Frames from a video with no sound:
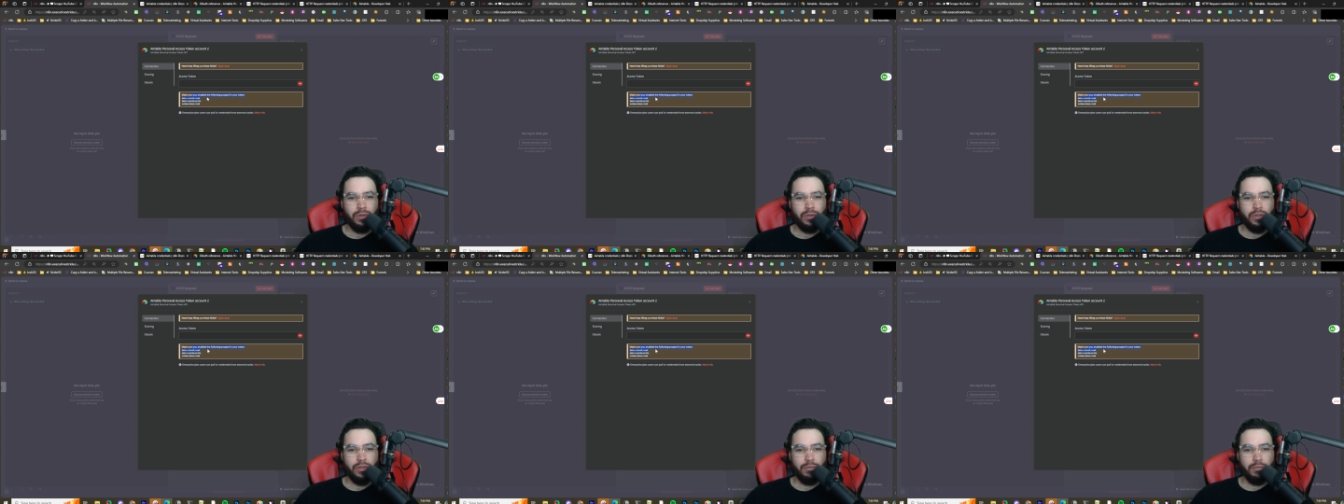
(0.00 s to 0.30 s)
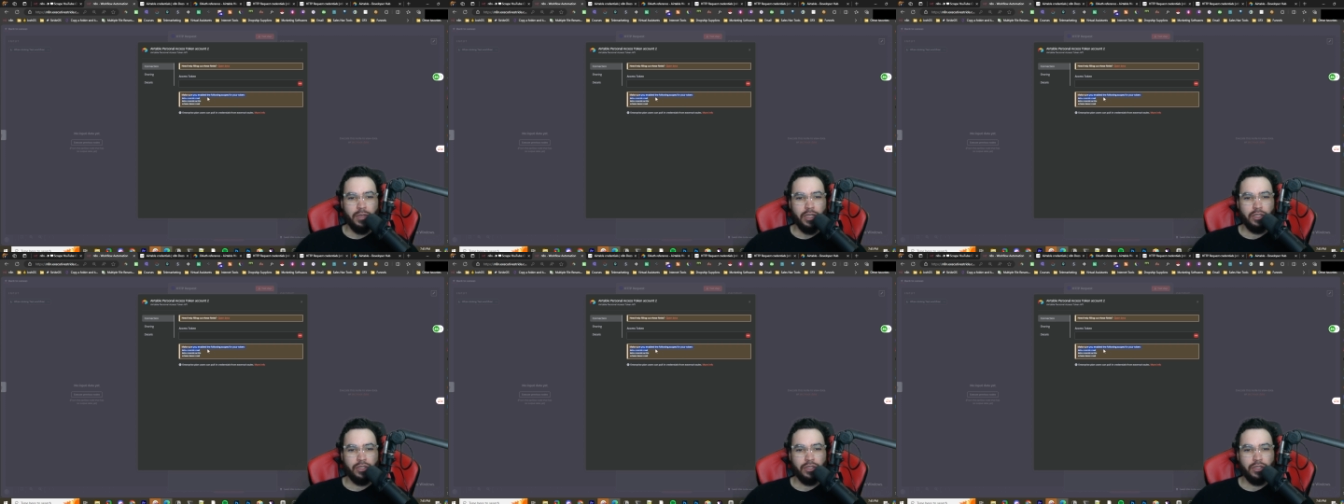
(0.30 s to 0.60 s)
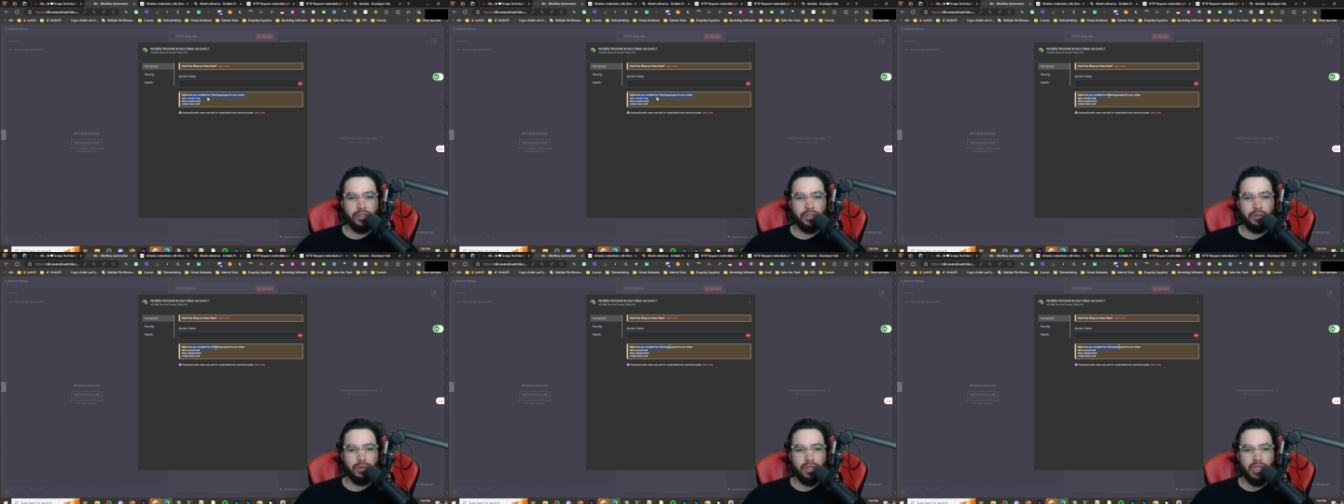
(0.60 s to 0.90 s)
so make sure
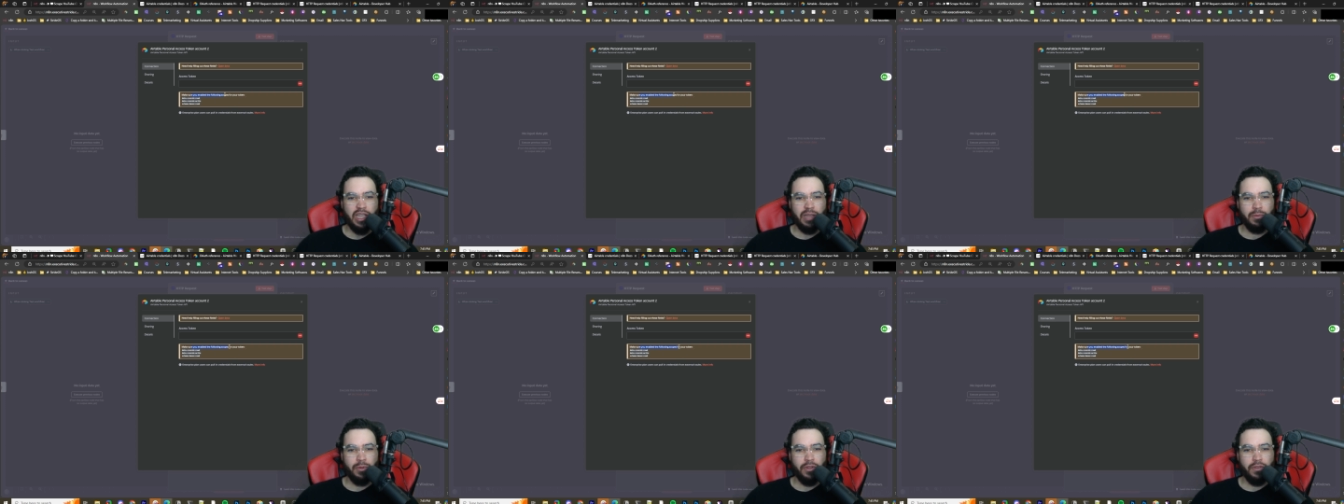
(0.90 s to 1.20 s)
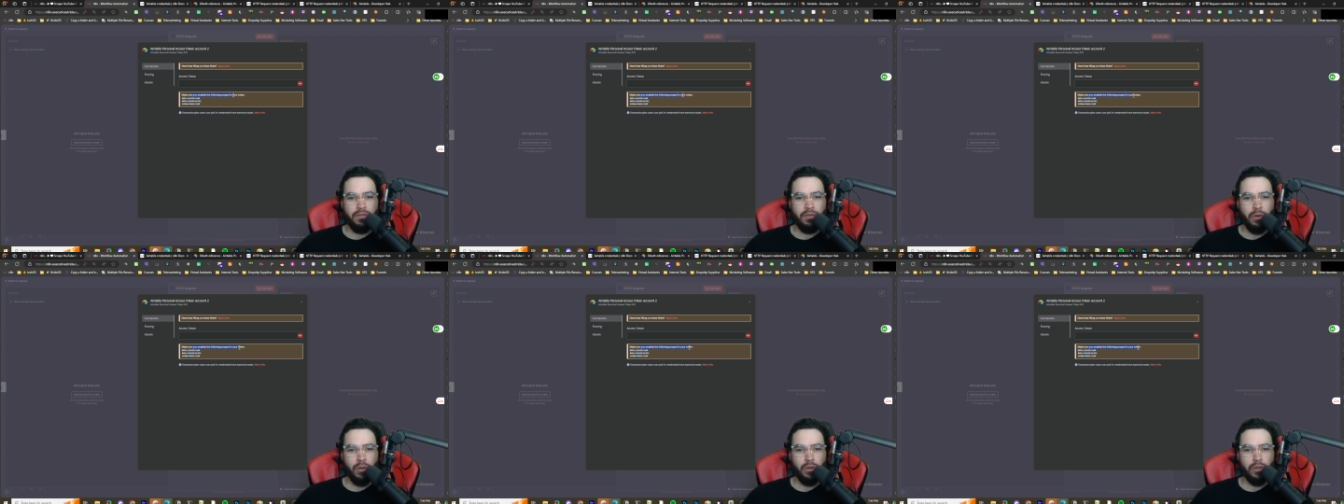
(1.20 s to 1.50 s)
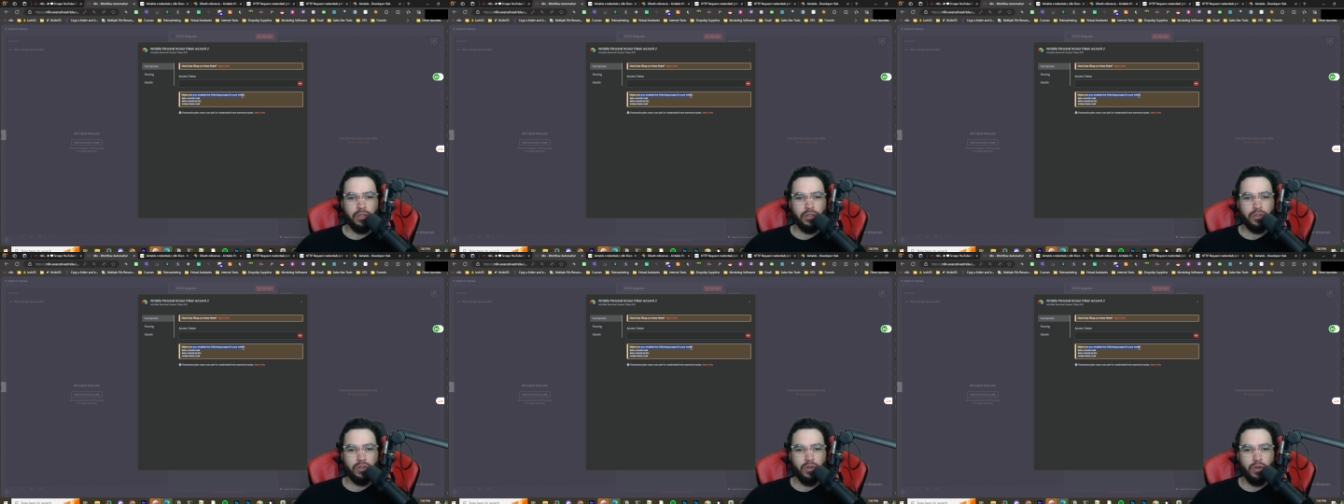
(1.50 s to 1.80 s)
you enable the
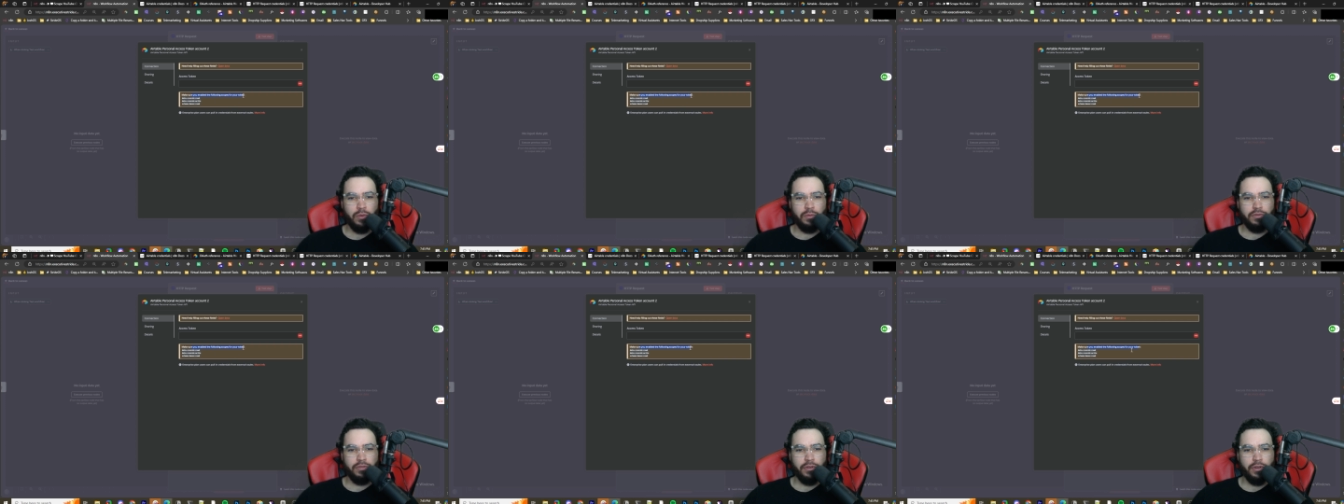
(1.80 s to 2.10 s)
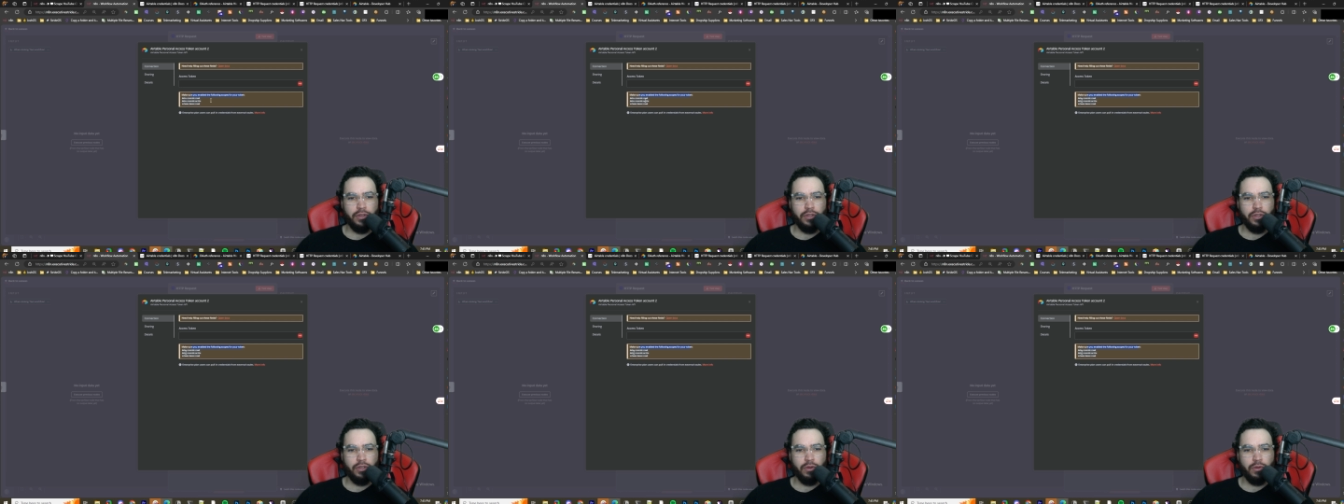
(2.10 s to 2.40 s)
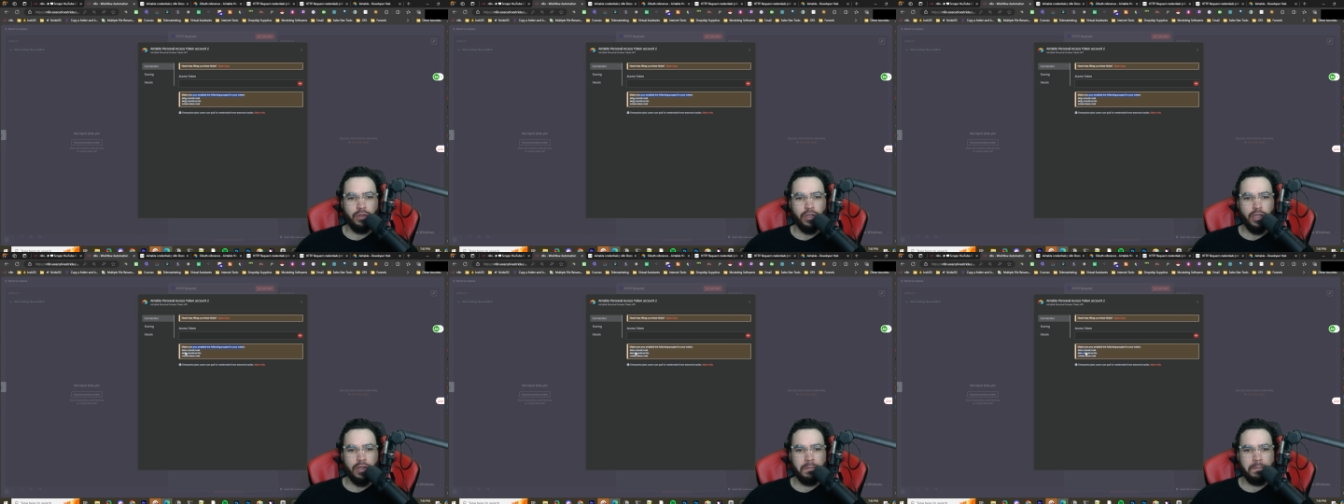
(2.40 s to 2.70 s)
following scopes for your
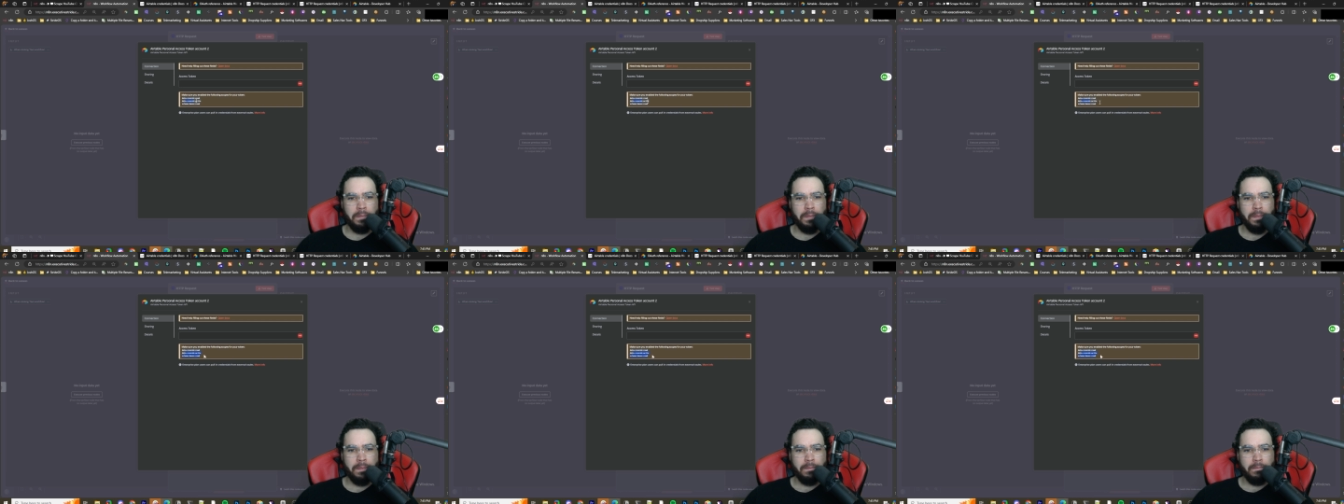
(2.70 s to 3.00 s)
token.